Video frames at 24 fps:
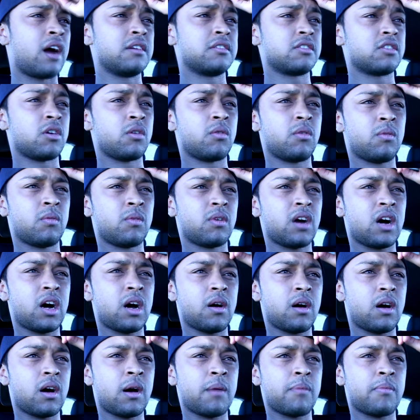so
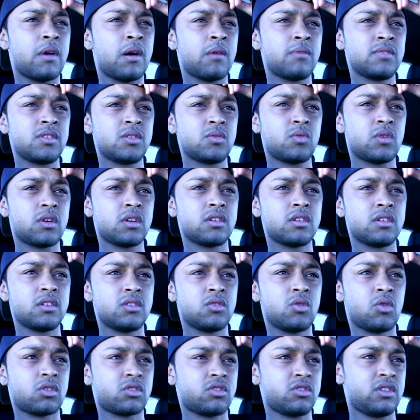I just wanted to
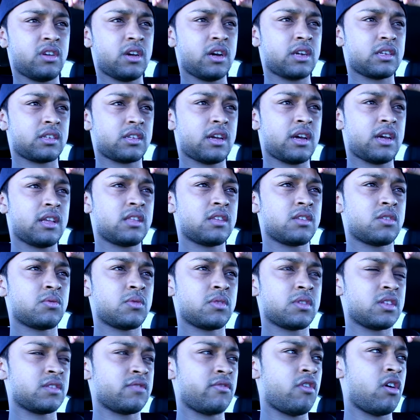talk to you guys, okay? This is
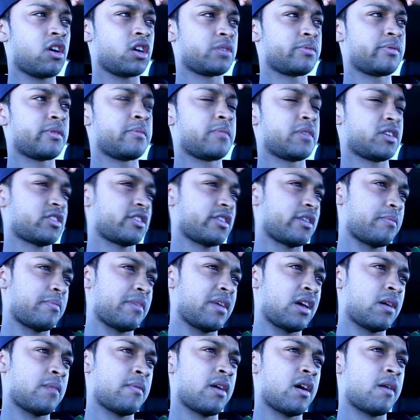what this vlog is pretty much gonna
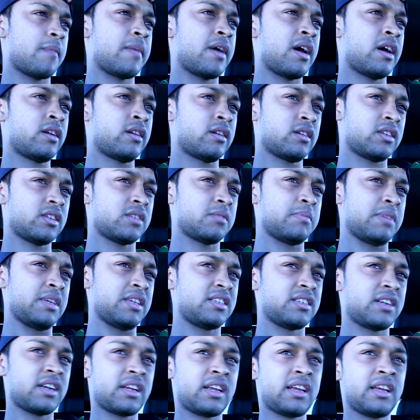be about, man. Just me
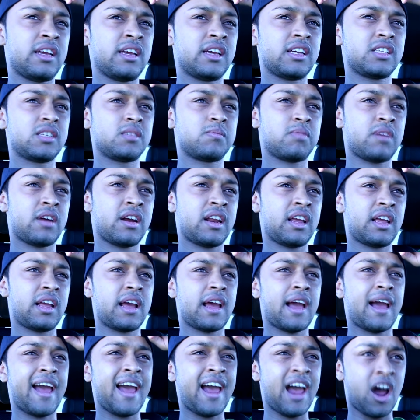sitting here explaining
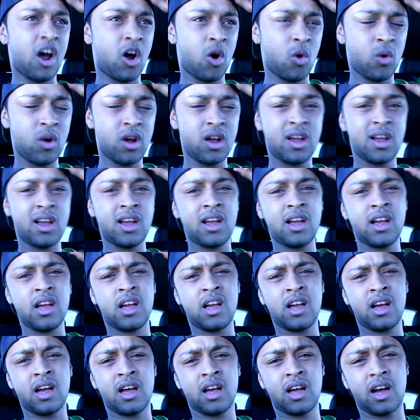how
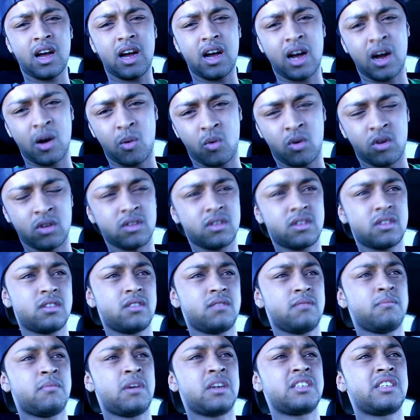I
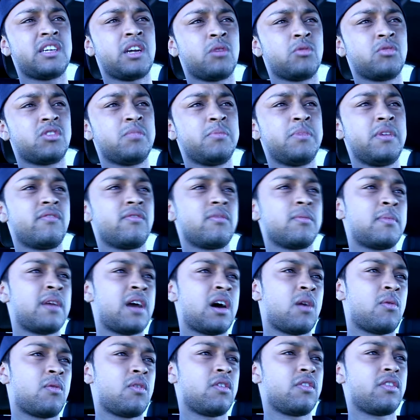want my channel to be from
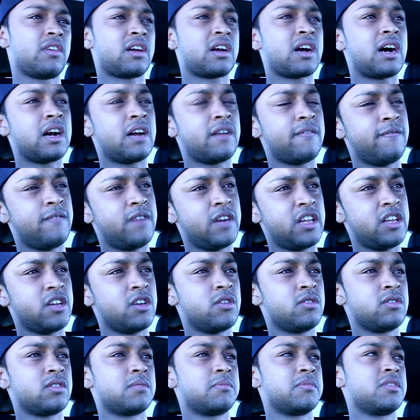now on, the kind of
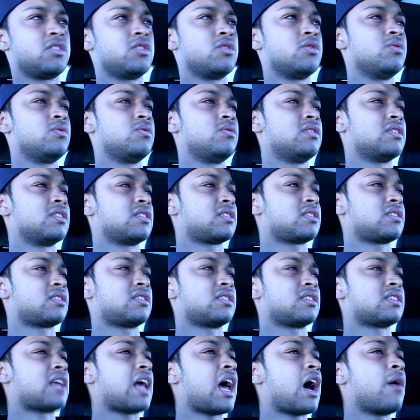videos I'm gonna do,
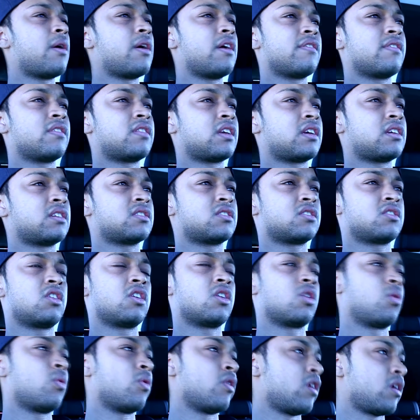just how everything's
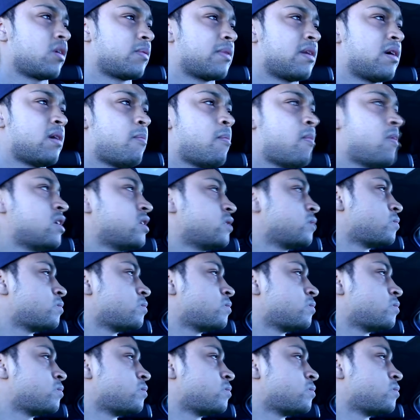gonna work, man.